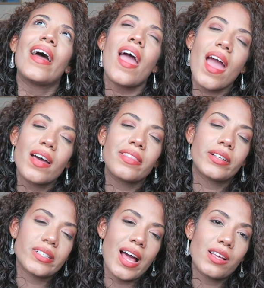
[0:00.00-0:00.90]
And
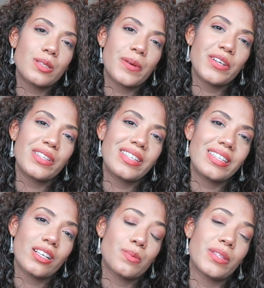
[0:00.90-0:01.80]
I'll spare you the
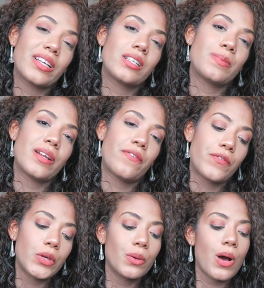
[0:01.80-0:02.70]
details, but there's been a
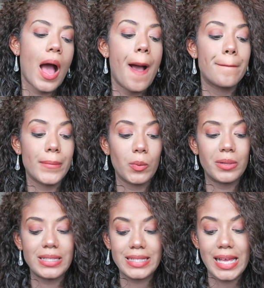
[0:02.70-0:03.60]
few
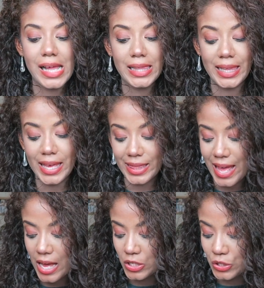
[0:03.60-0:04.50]
moments like
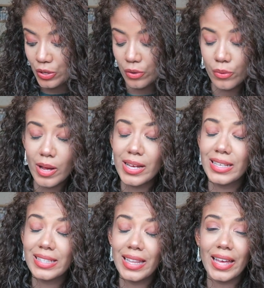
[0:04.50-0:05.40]
that. So
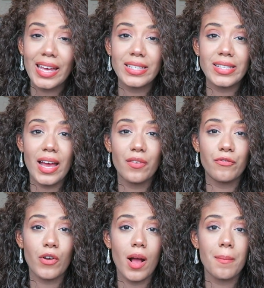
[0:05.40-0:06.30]
like I
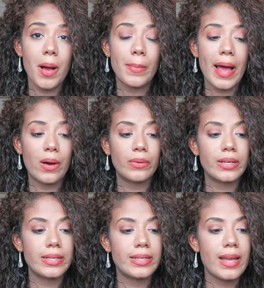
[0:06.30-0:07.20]
said, from
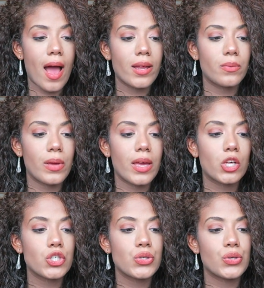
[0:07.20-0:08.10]
about 9
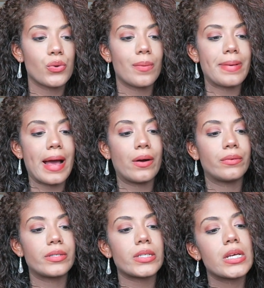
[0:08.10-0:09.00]
weeks to
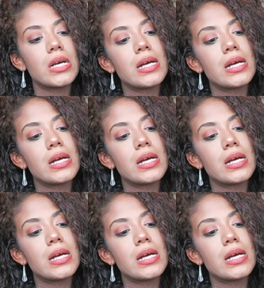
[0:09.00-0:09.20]
about